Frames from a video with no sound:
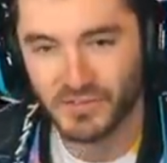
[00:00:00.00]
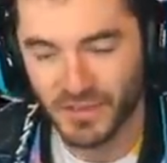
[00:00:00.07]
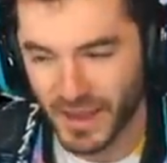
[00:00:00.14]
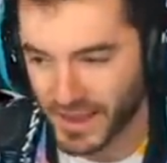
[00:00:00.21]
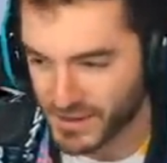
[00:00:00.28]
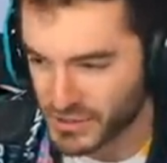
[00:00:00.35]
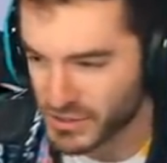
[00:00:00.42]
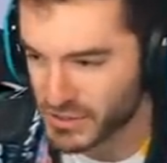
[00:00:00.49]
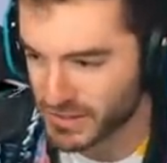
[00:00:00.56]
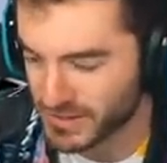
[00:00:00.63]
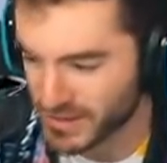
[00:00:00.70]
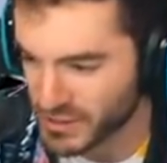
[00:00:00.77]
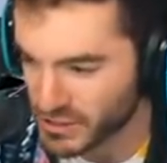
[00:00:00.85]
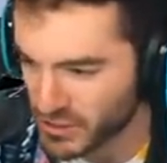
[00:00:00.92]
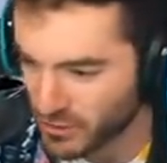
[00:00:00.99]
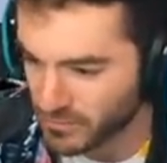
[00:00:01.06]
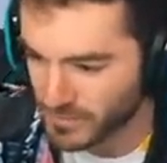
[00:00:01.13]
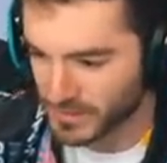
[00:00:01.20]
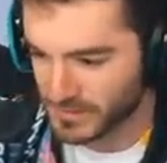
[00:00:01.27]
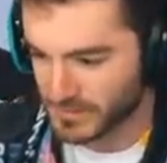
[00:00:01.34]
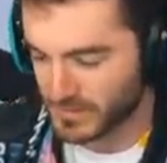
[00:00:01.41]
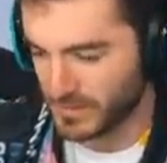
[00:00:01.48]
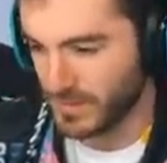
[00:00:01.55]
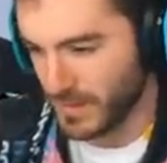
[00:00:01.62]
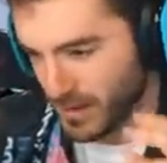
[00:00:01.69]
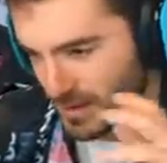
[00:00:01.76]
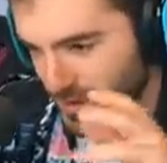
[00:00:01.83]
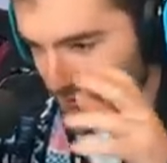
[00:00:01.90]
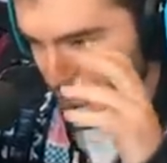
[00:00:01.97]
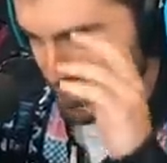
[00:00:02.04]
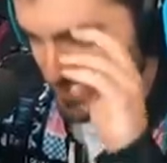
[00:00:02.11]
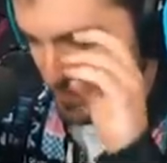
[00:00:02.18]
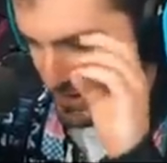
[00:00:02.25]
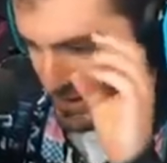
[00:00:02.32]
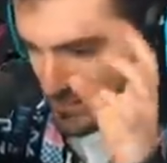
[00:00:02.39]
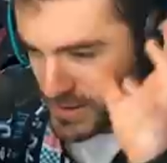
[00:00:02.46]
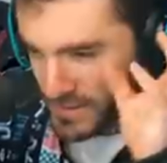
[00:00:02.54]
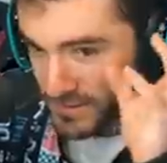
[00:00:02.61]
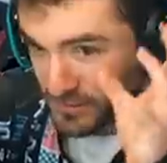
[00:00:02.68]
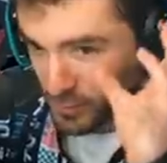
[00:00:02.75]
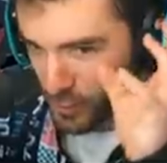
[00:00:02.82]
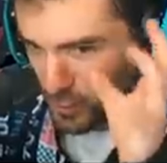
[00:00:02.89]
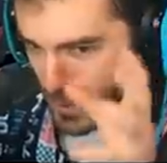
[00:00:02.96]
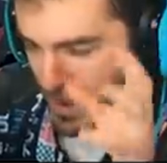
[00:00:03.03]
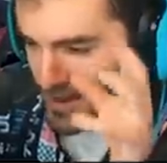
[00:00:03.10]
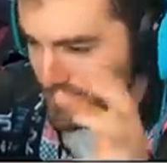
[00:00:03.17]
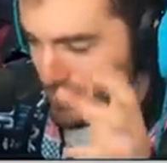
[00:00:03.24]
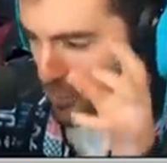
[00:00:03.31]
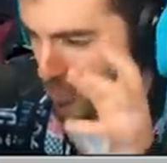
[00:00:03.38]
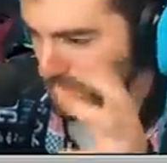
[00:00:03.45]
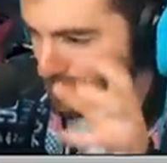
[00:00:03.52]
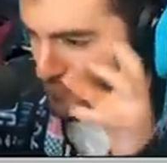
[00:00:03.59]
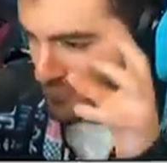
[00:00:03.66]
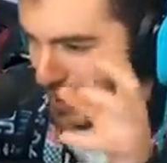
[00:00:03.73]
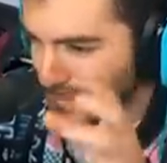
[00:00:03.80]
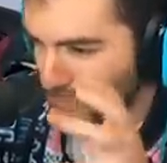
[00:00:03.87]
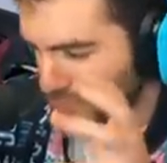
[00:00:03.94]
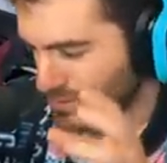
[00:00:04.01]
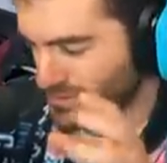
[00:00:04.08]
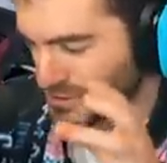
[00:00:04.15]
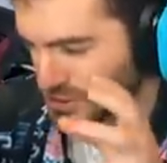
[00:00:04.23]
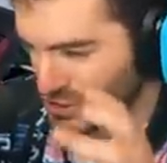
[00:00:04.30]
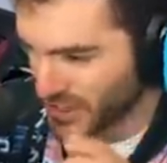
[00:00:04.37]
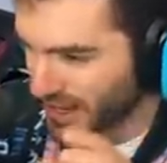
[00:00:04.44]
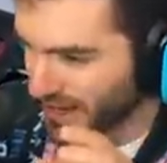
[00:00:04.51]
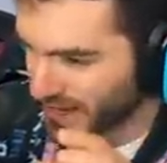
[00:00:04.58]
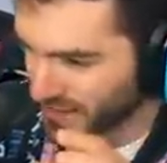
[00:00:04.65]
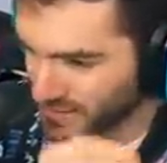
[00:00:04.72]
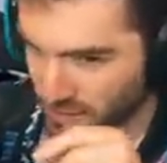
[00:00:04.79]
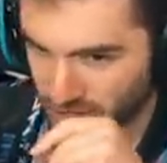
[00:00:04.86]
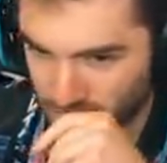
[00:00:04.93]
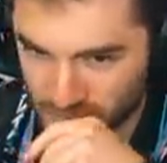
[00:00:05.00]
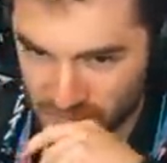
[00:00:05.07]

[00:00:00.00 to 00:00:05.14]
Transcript: stage that they showed me is they give me this way more vibrant shade of